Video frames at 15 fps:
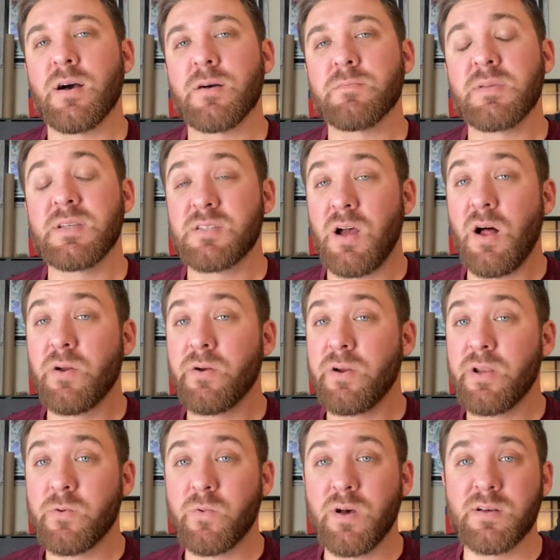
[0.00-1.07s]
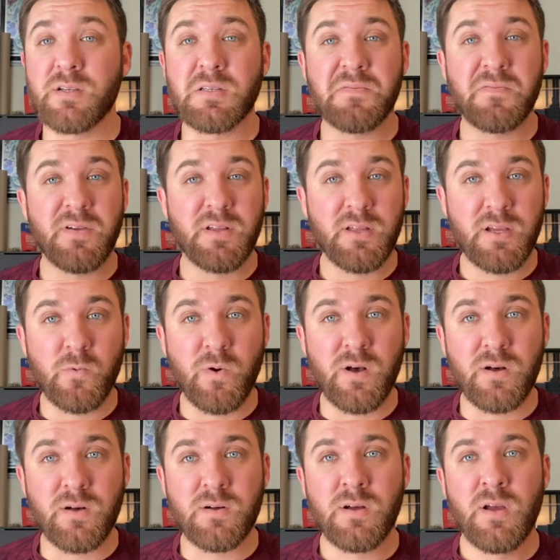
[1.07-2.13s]
he's tolerating well, he's feeling
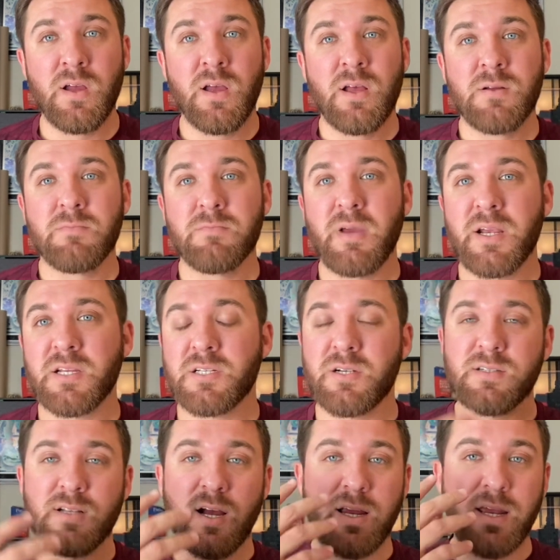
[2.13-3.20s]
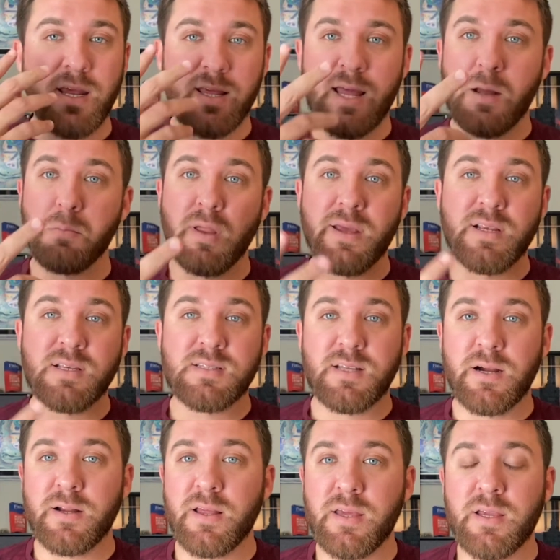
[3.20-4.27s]
well, making sure he's not getting that blank
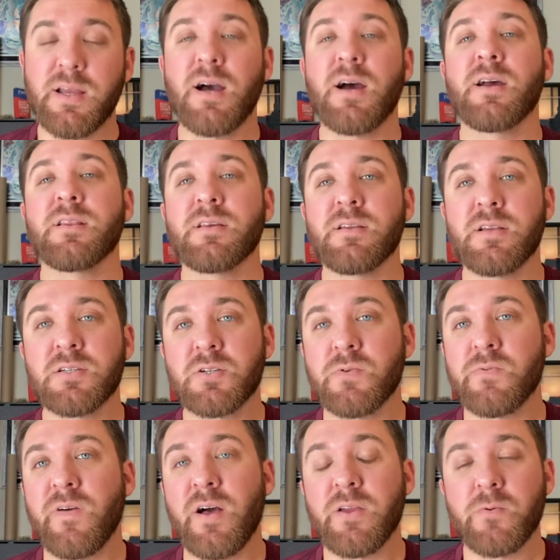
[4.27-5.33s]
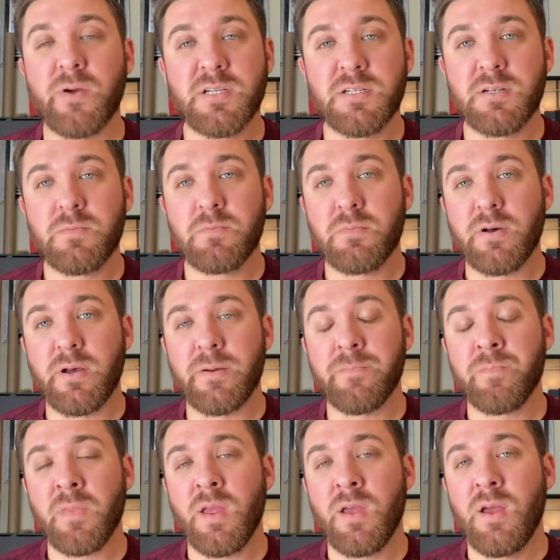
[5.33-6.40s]
stare that he got in the initial evaluation.
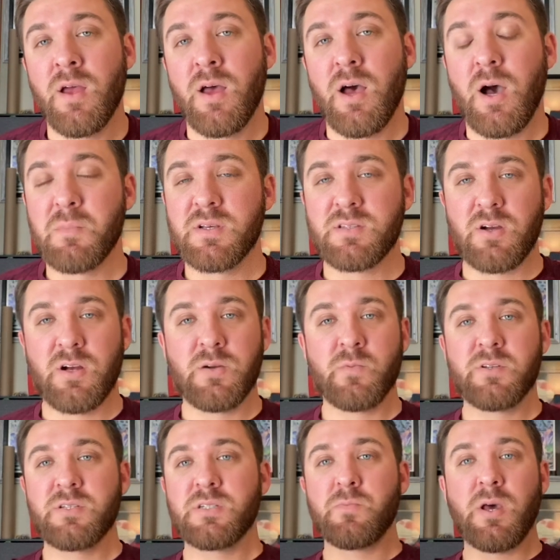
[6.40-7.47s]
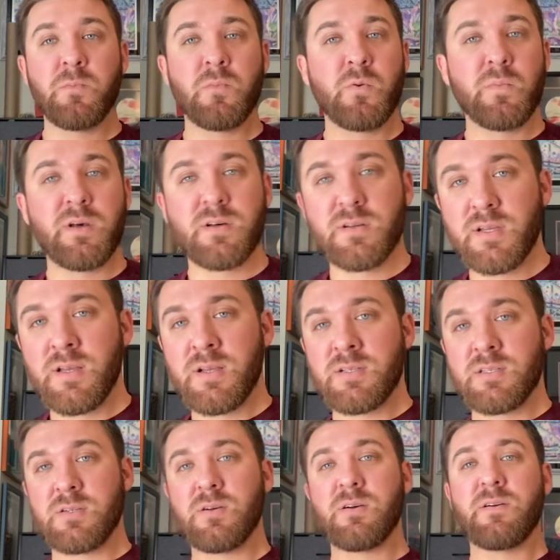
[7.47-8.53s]
But I'm going to start him with just bed mobility.
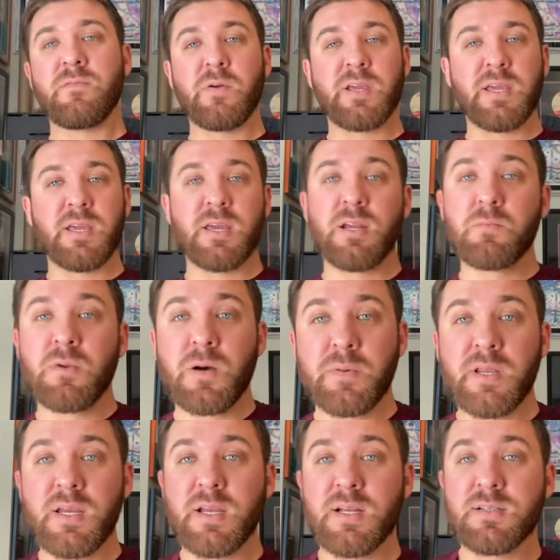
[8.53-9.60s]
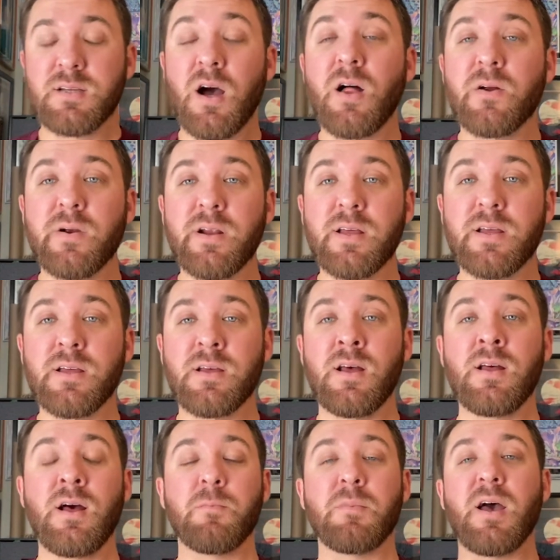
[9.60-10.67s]
So if we can get him up and he can tolerate it,
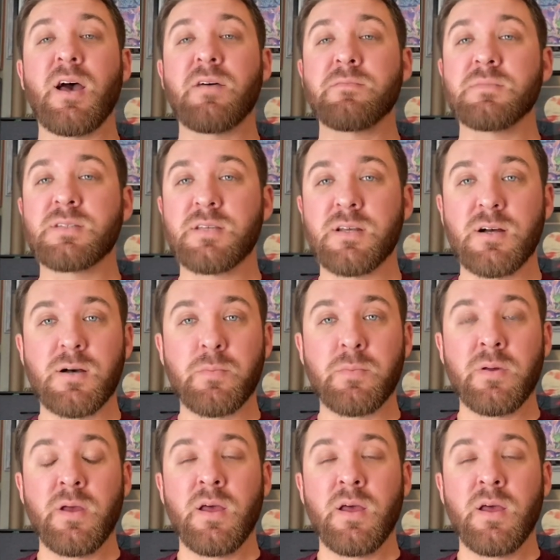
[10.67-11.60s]
I'm going to have him sit up,